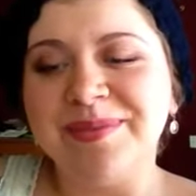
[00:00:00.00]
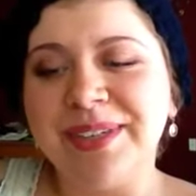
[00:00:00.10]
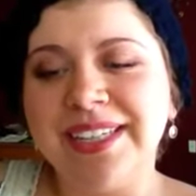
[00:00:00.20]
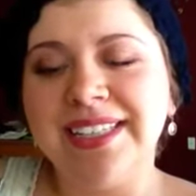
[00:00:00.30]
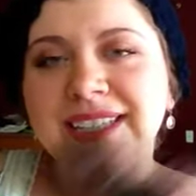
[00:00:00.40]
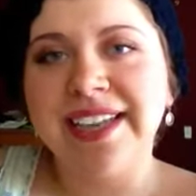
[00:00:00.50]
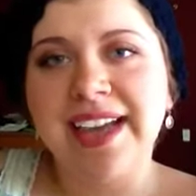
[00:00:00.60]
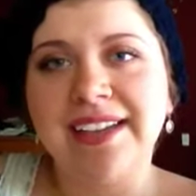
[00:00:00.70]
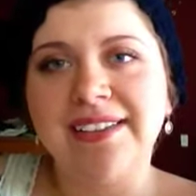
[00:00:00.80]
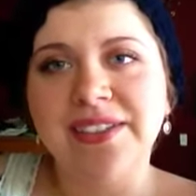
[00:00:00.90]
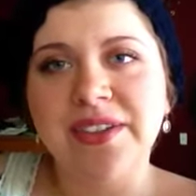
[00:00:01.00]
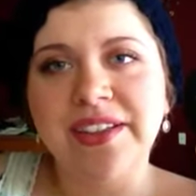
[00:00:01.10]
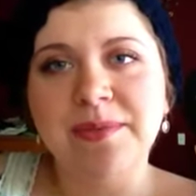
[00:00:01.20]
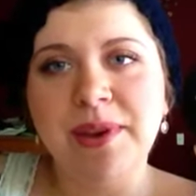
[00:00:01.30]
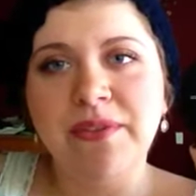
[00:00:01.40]
But yeah, so
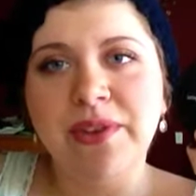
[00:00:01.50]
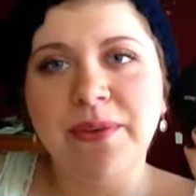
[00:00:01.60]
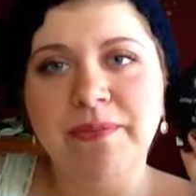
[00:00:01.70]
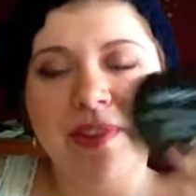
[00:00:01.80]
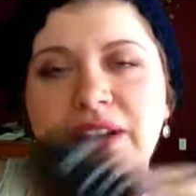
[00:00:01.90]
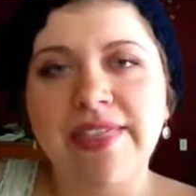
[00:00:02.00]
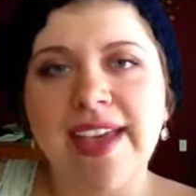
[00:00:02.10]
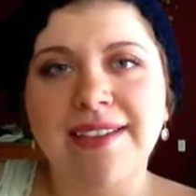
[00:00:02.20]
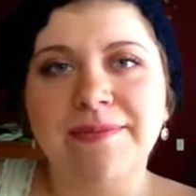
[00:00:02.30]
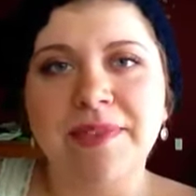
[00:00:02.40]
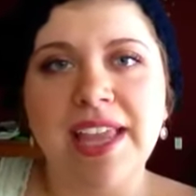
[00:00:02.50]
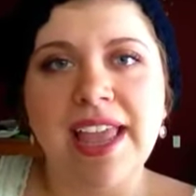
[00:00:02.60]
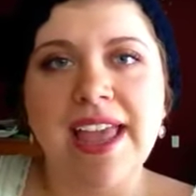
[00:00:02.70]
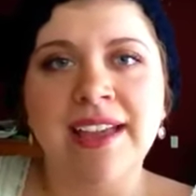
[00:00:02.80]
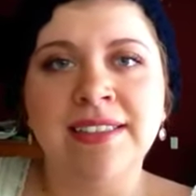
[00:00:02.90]
that's my review on that,
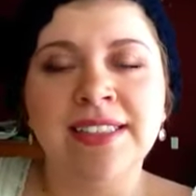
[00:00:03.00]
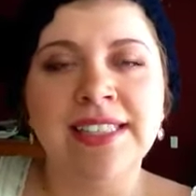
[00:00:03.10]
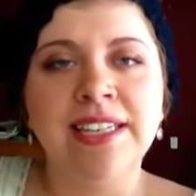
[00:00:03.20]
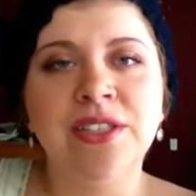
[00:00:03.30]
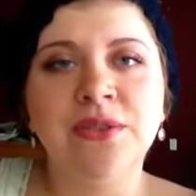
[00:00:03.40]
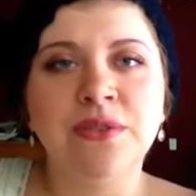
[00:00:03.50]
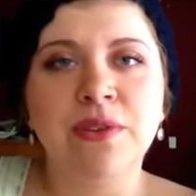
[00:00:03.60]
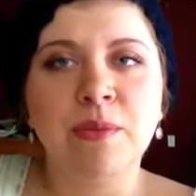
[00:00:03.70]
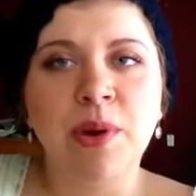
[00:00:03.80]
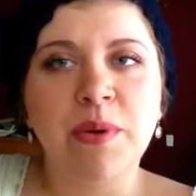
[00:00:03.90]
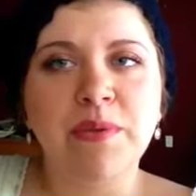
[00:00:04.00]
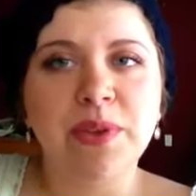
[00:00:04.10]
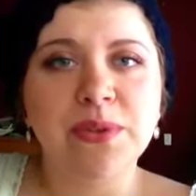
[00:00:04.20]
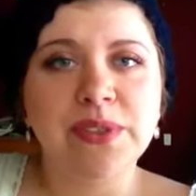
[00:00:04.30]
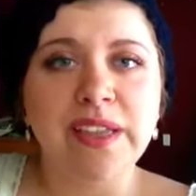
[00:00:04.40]
and stay tuned for more
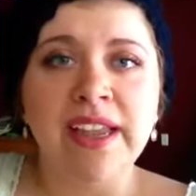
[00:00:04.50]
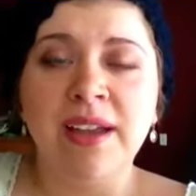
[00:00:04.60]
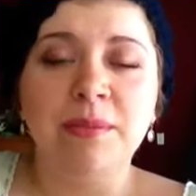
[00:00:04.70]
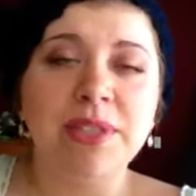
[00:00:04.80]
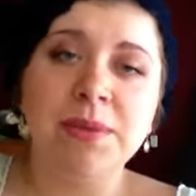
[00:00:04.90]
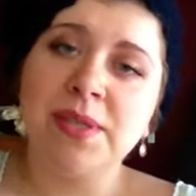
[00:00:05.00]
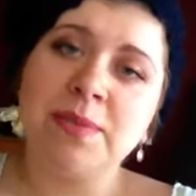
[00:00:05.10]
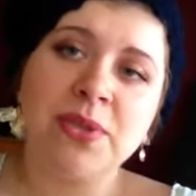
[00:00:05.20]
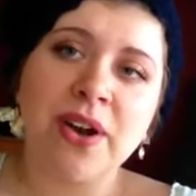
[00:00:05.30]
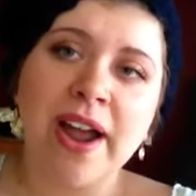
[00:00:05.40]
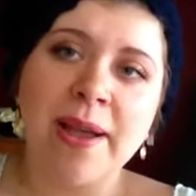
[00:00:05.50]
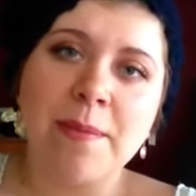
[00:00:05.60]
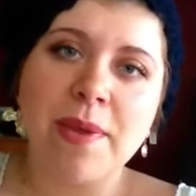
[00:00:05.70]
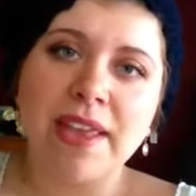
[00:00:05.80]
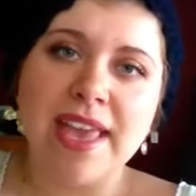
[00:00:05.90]
reviews. Please subscribe,
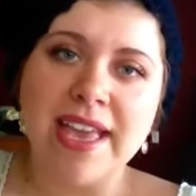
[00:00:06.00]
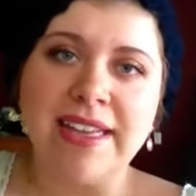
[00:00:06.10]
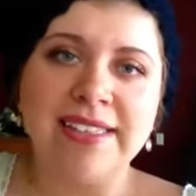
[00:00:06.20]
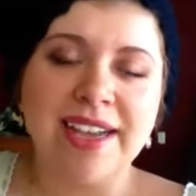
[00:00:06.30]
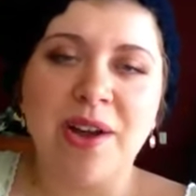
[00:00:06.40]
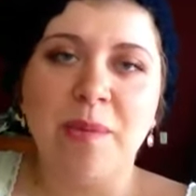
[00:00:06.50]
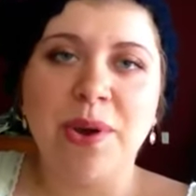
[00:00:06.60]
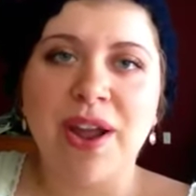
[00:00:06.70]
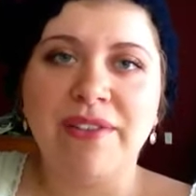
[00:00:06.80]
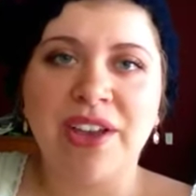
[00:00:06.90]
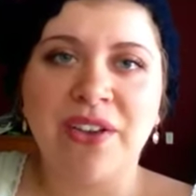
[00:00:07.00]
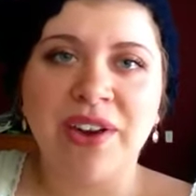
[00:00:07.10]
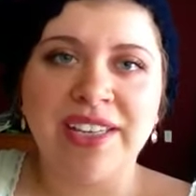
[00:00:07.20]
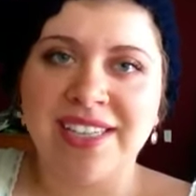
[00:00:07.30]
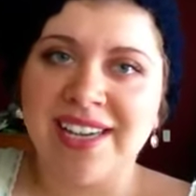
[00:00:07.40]
and I hope you're having a
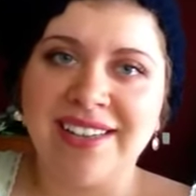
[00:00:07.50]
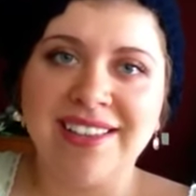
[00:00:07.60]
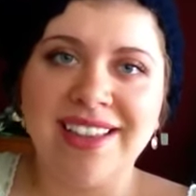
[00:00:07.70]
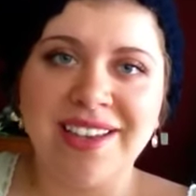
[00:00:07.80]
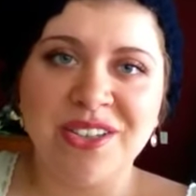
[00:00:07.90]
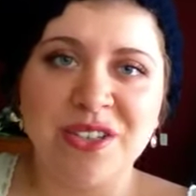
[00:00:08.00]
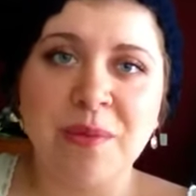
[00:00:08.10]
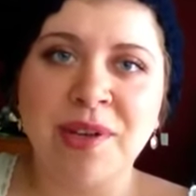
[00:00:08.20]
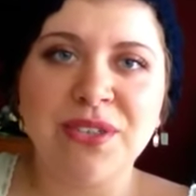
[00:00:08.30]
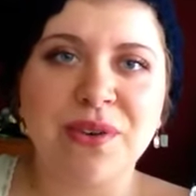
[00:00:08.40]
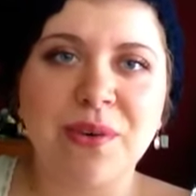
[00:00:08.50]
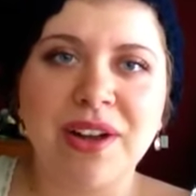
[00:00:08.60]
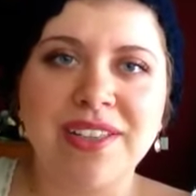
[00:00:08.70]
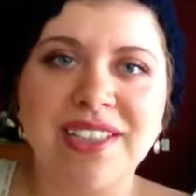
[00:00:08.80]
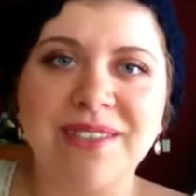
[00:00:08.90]
great day. Thank you so much for
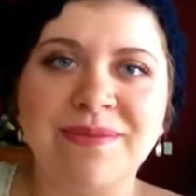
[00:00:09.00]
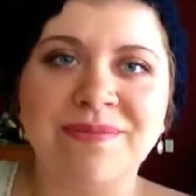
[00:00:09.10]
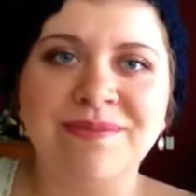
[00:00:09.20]
watching.